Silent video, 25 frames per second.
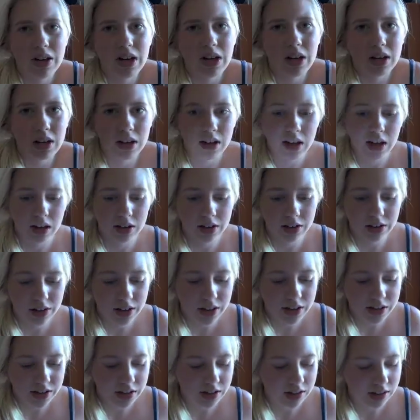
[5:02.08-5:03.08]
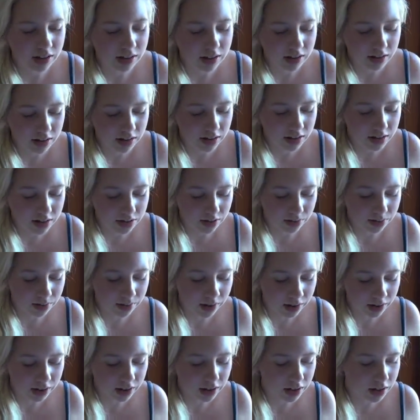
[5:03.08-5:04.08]
have any calculations, and these are
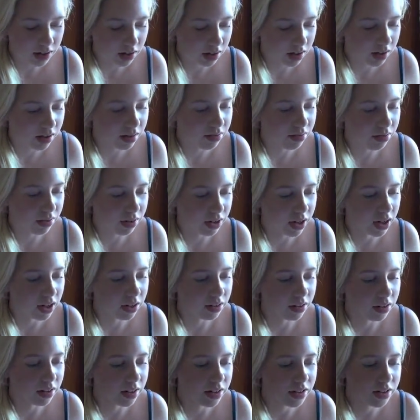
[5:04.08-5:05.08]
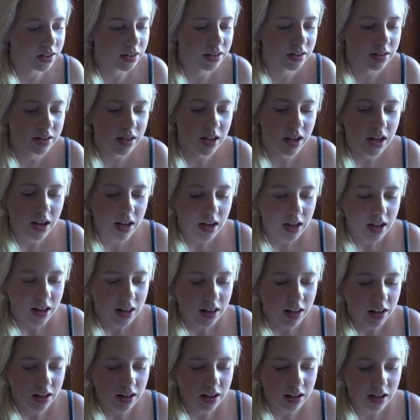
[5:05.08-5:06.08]
really good for calculations.
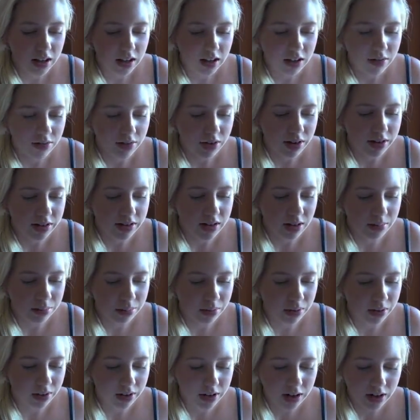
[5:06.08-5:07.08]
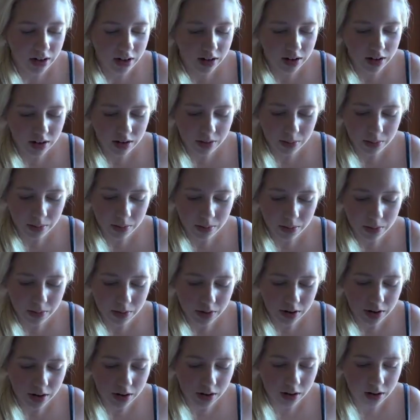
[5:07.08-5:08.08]
Like, for example, here
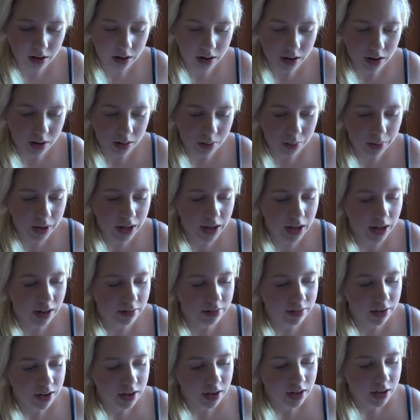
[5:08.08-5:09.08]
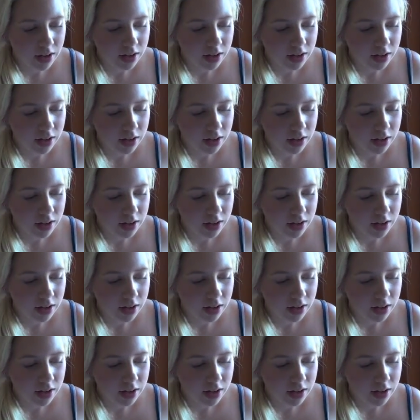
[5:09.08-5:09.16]
we have